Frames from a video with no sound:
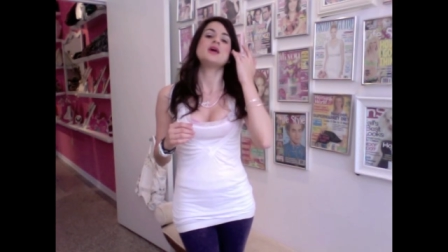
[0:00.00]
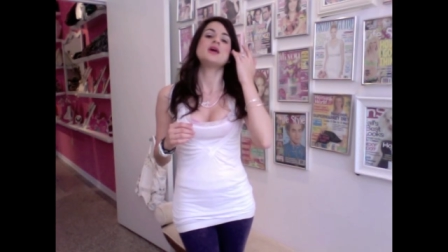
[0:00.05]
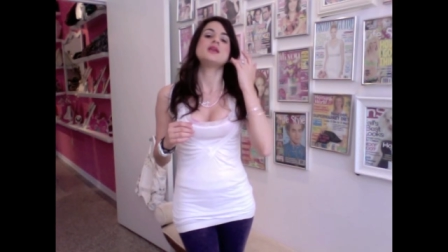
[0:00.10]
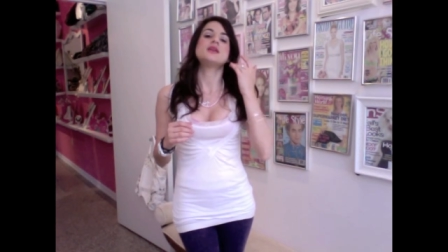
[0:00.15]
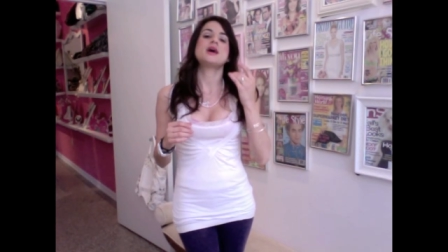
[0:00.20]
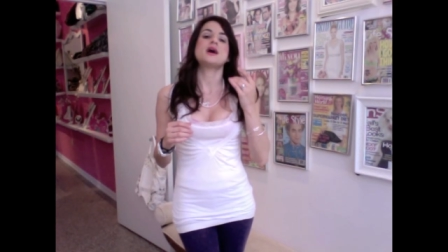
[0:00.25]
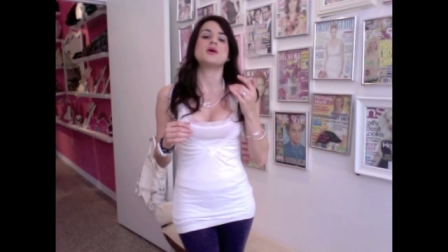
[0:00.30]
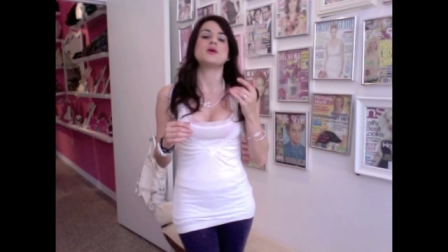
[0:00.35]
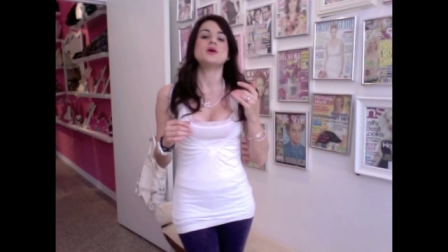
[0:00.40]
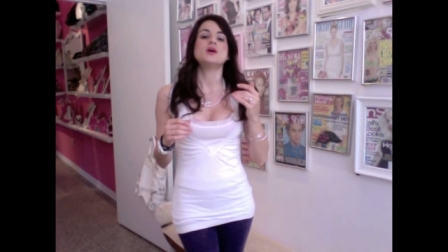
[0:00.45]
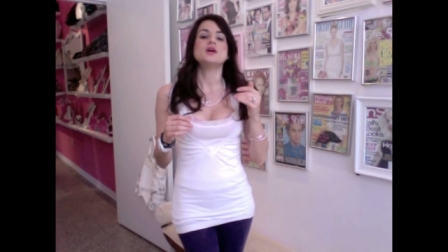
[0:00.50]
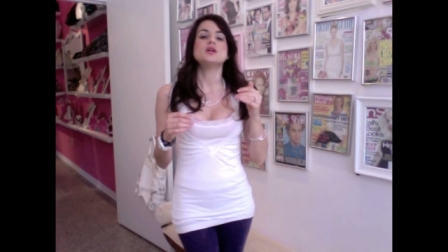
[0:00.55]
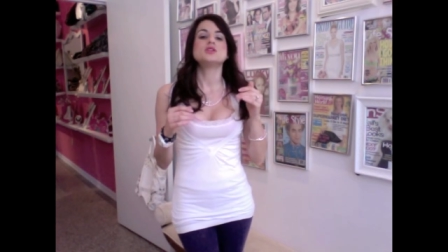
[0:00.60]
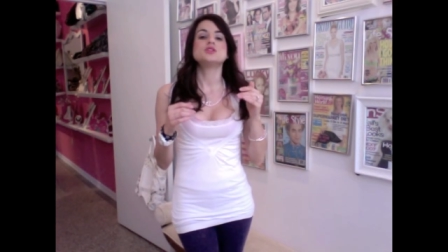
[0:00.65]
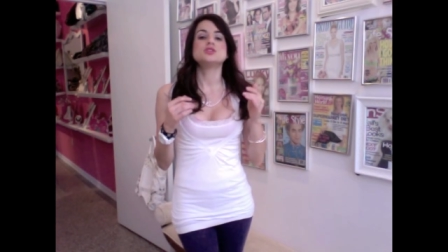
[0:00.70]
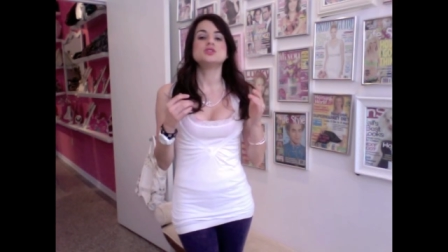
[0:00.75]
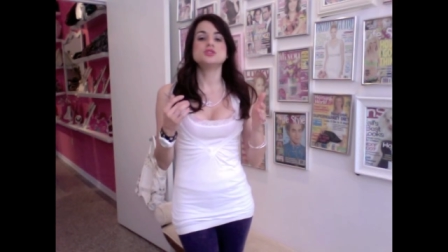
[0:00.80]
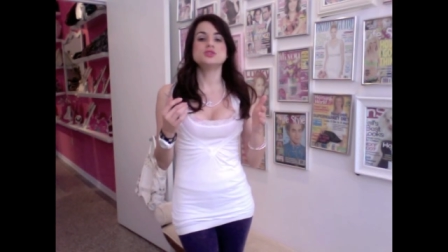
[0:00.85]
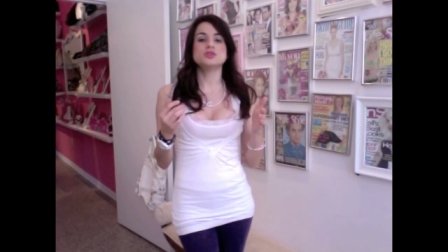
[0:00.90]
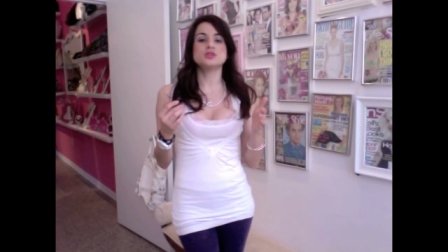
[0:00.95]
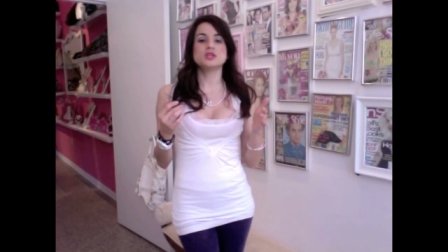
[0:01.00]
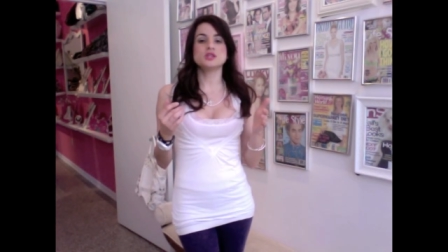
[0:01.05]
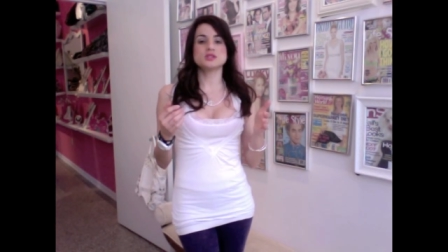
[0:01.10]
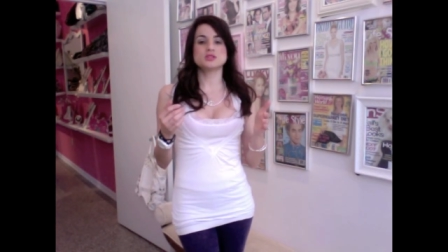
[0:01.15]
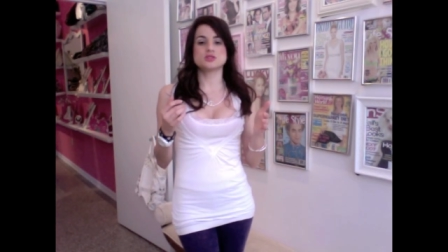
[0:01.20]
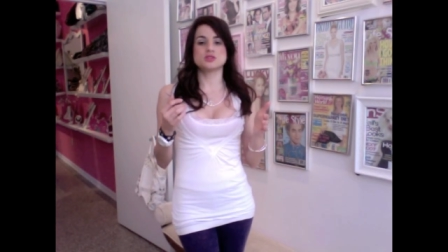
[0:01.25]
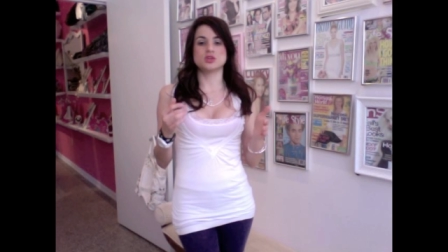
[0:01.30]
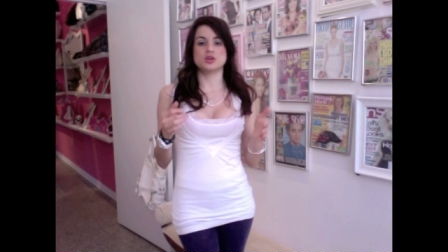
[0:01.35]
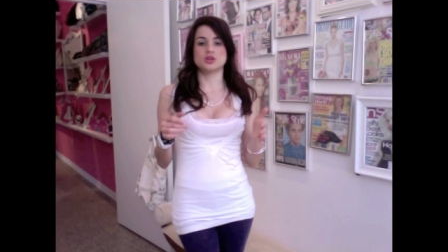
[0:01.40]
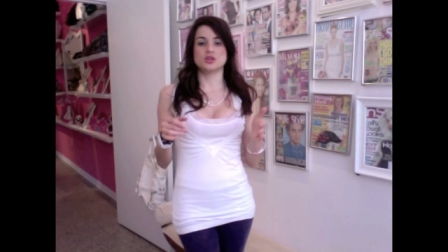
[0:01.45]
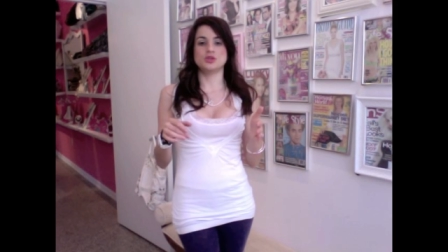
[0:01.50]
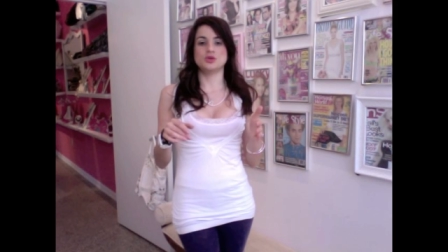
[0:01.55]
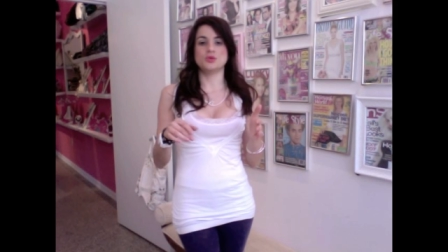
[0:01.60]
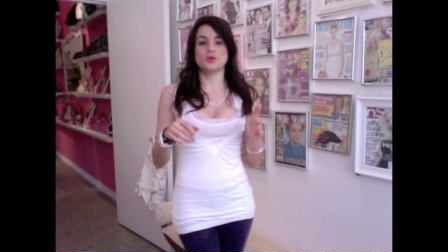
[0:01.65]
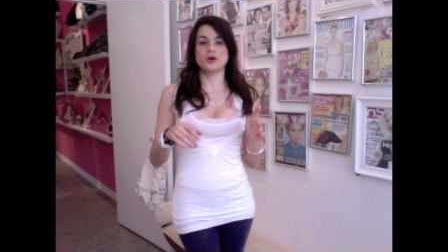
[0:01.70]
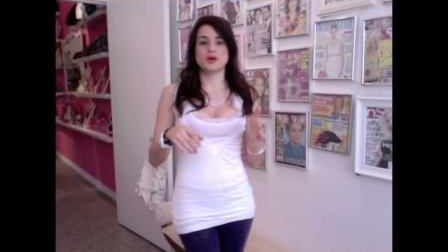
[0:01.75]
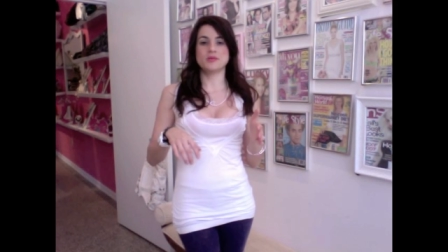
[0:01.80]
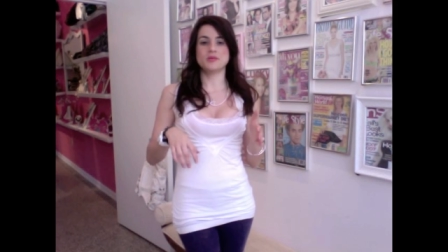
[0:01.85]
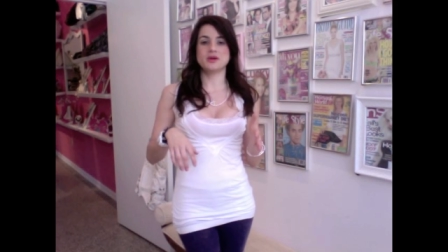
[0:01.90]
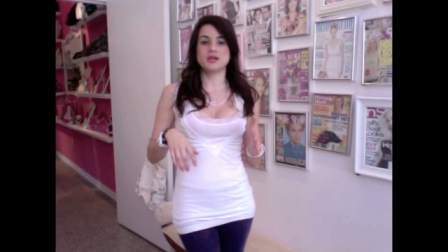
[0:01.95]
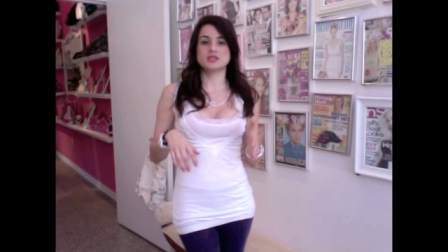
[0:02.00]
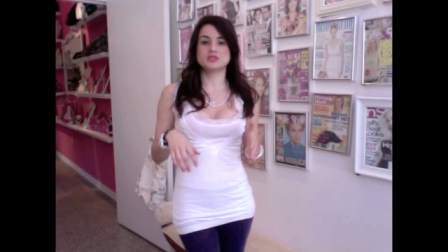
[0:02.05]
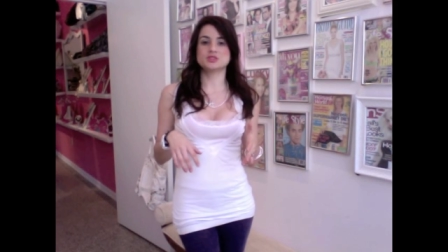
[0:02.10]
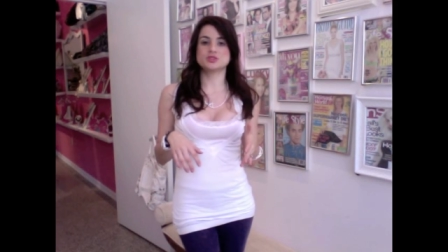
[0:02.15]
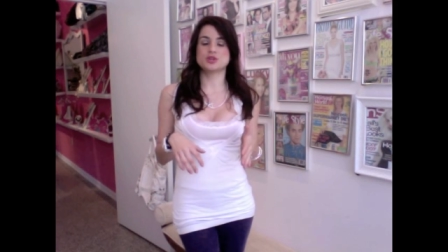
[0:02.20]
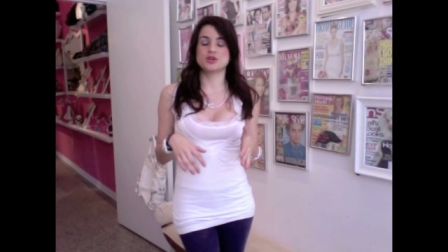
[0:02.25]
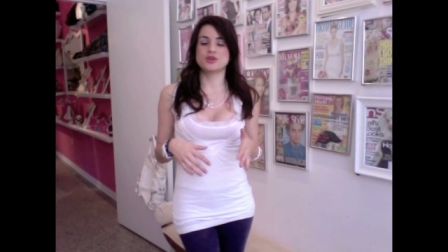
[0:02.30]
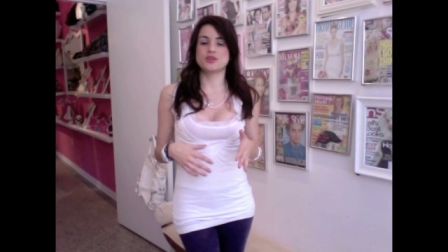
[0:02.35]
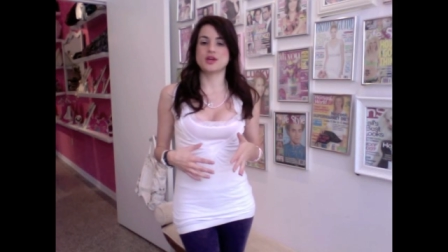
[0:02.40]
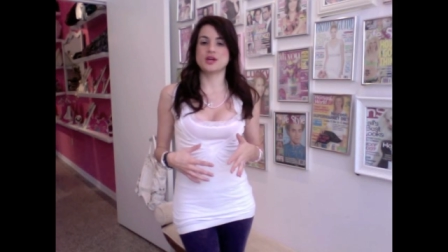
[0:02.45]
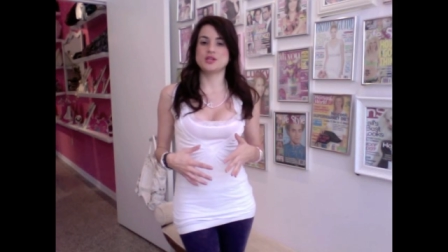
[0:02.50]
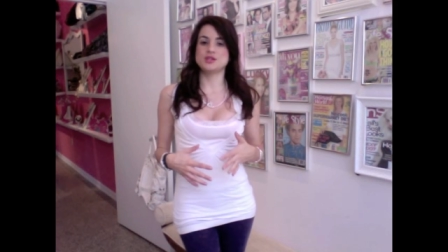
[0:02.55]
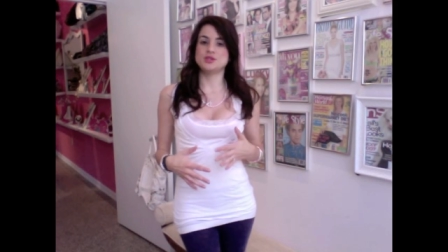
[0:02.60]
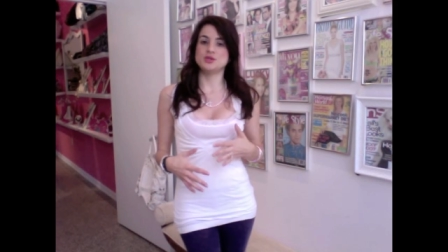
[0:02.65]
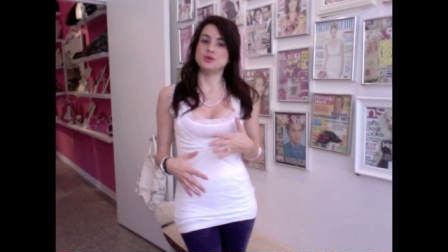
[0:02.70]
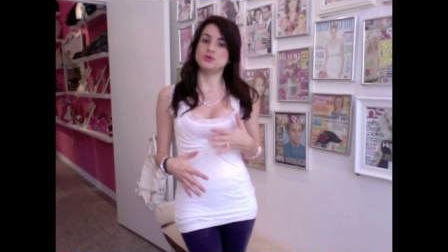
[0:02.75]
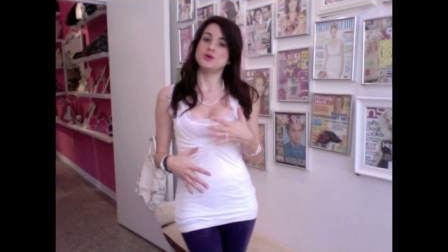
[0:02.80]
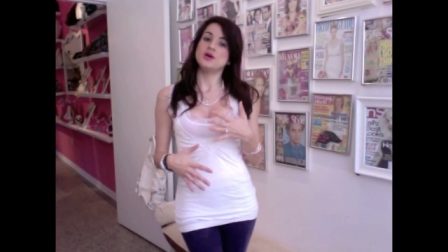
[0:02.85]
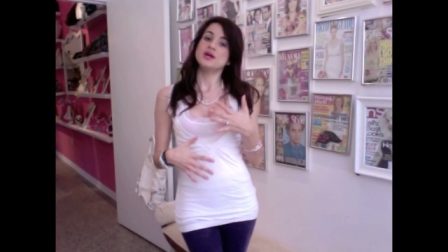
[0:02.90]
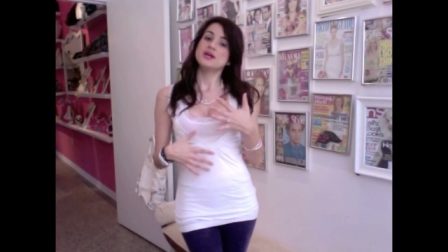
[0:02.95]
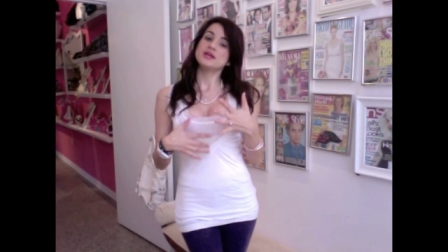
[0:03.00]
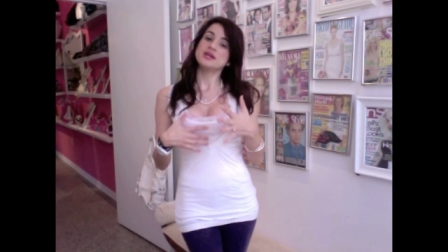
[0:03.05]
Now, to do this look, you want to make sure that you